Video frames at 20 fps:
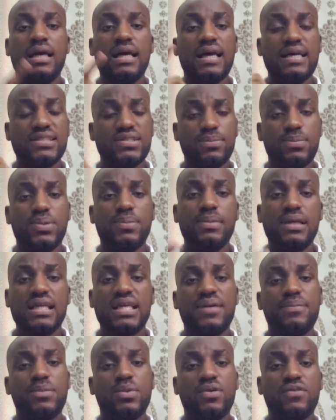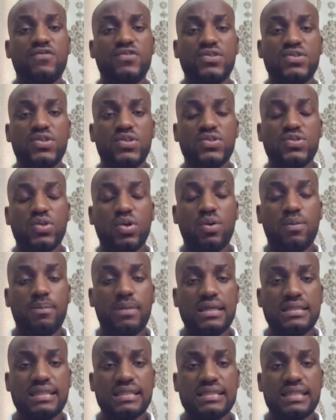as we'll be making more videos on
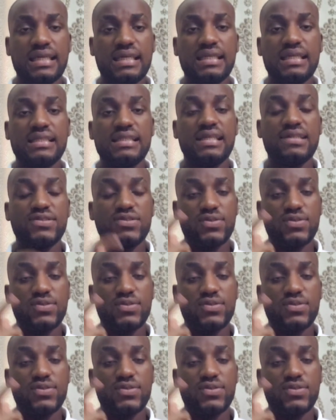Manchester United.